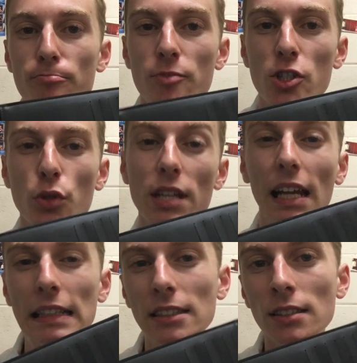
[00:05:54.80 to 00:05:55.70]
so
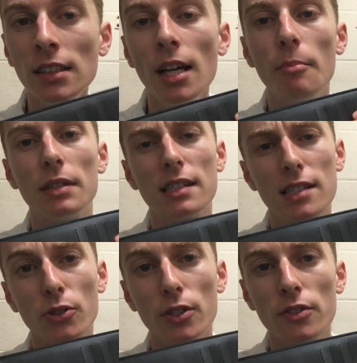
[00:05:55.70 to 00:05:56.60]
delicate, but it
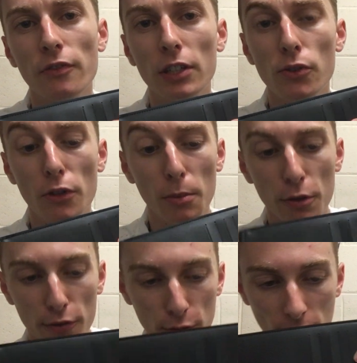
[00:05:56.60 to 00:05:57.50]
feels really
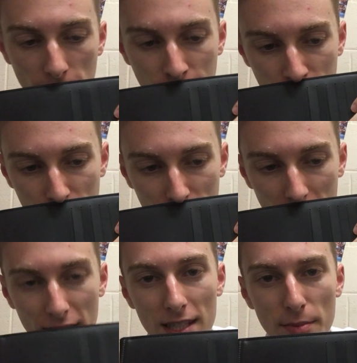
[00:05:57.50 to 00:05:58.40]
beautiful, and
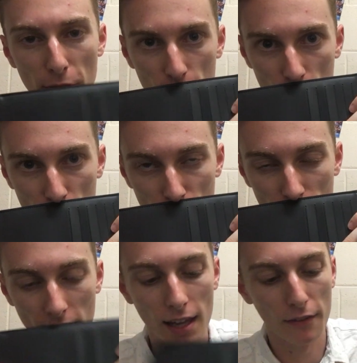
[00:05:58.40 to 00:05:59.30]
it smells
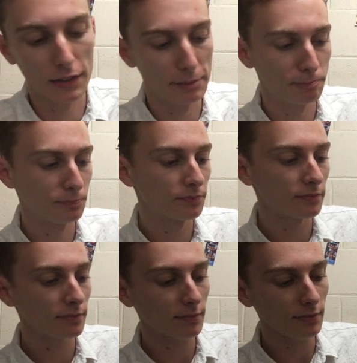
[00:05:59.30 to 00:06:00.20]
lovely.
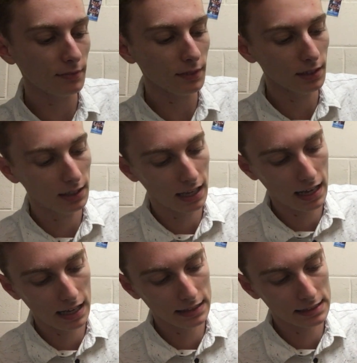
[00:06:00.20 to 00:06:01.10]

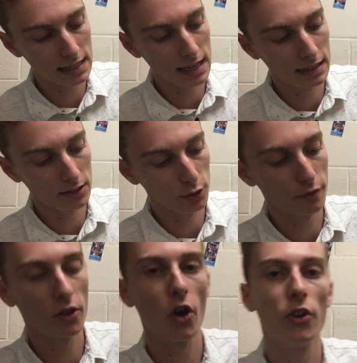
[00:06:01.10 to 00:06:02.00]
And then
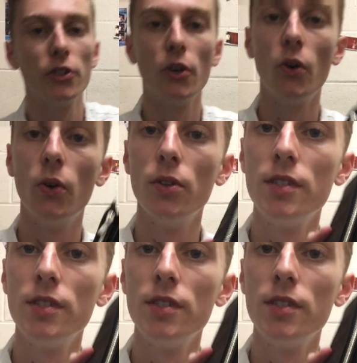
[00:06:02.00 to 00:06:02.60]
you've got your